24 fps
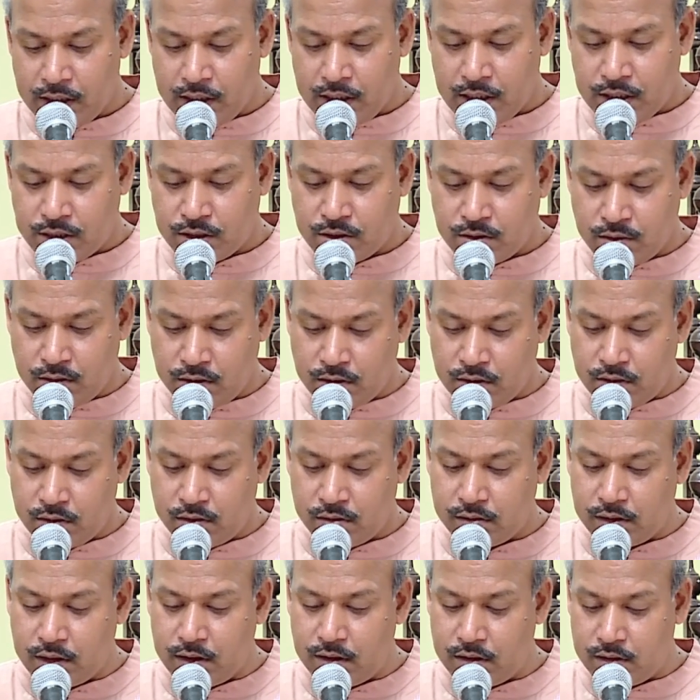So
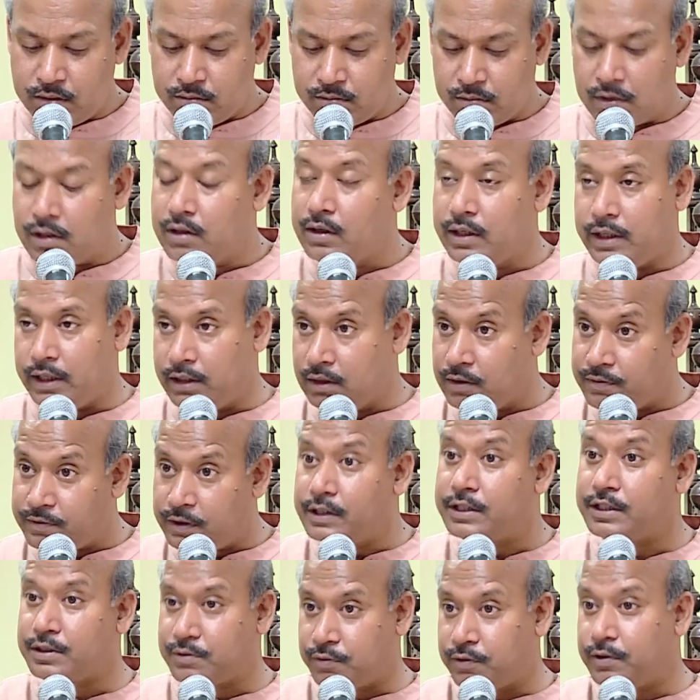
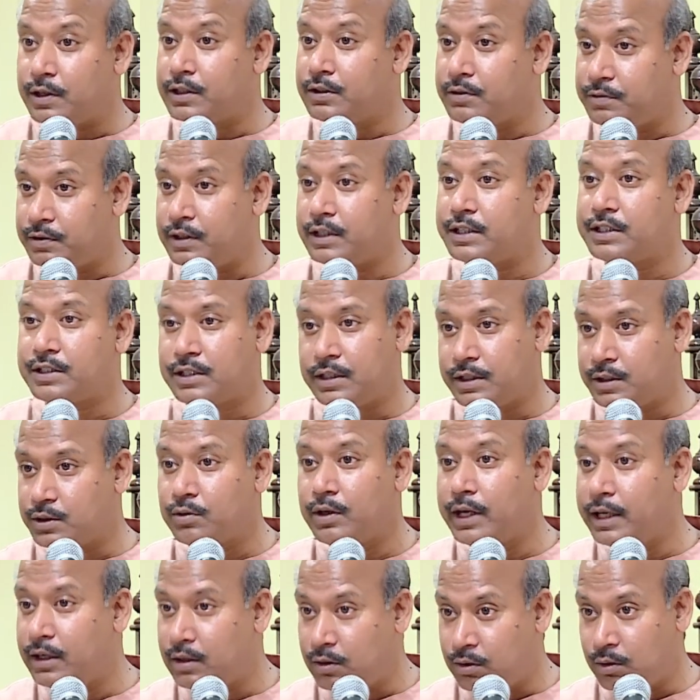For the first issue,
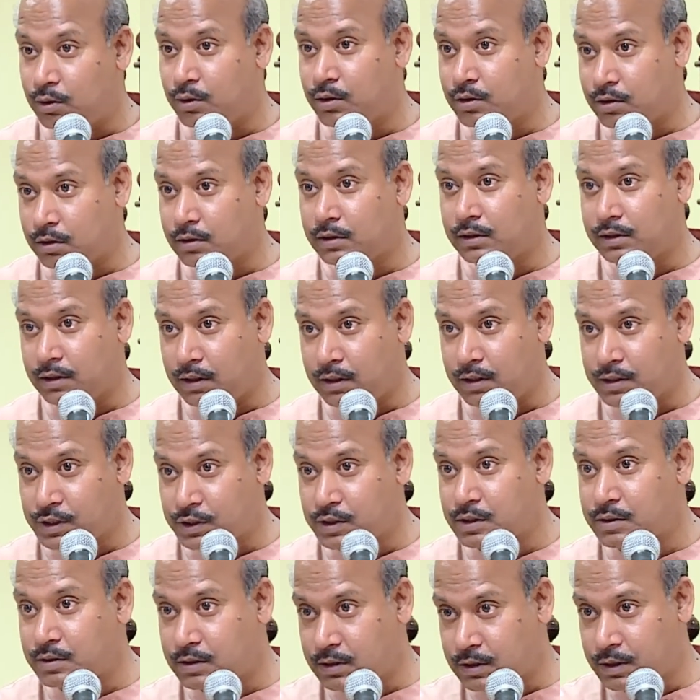I wrote a
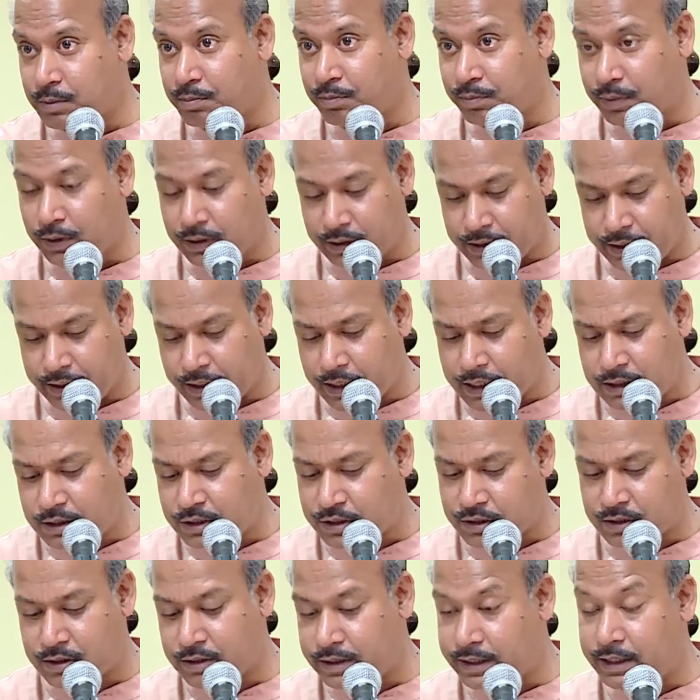simple thing. I'll
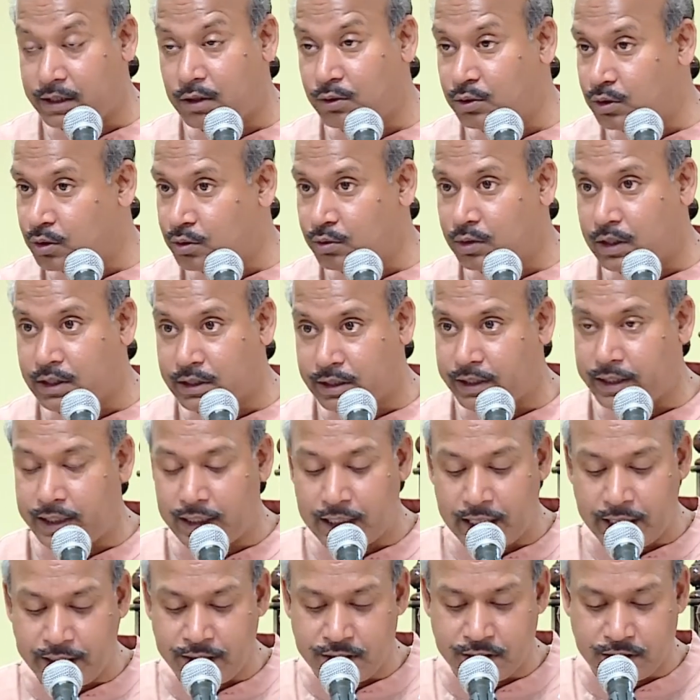just read out two or three
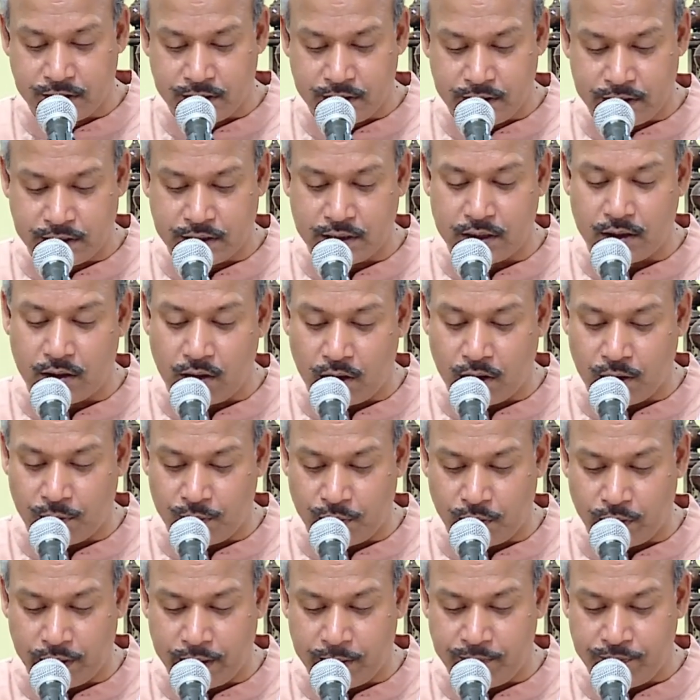lines. It's a long
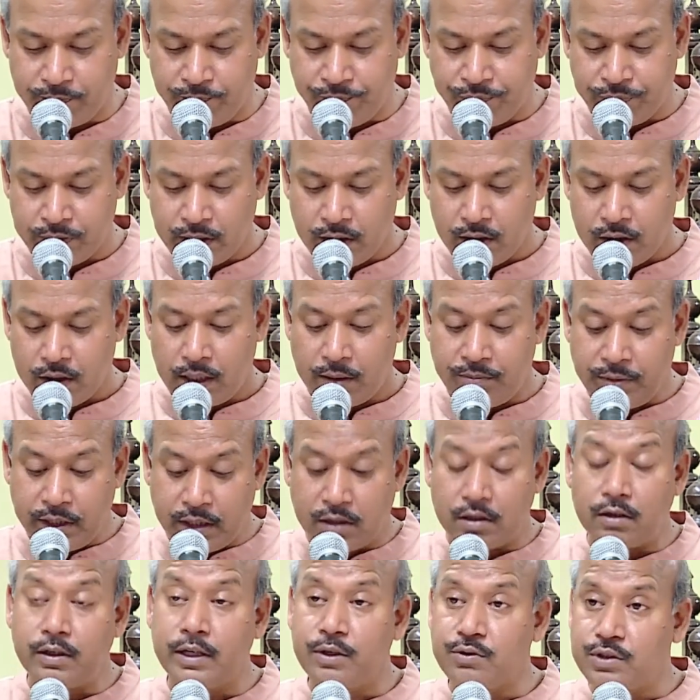poem. I'm
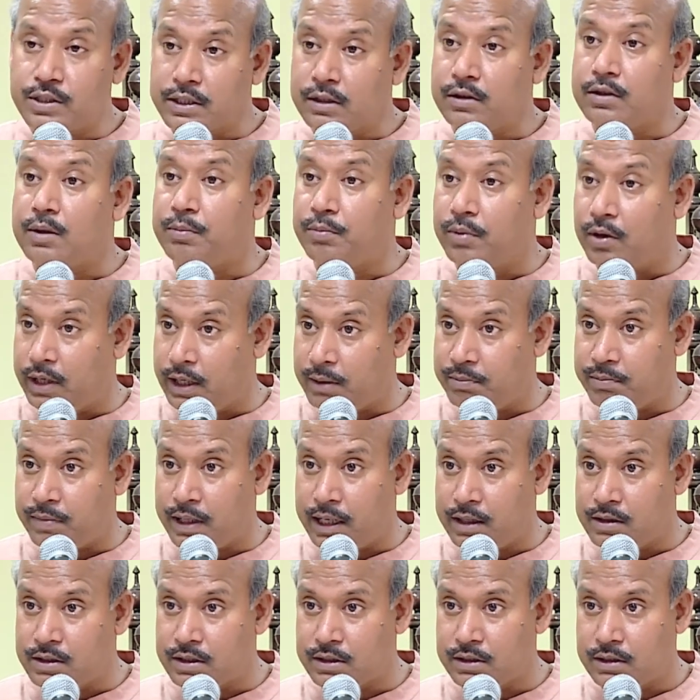introducing the body
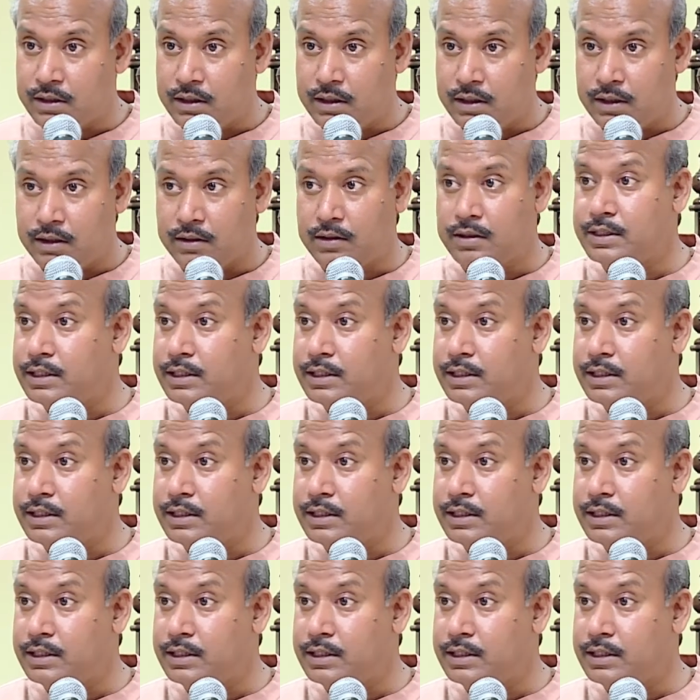parts. The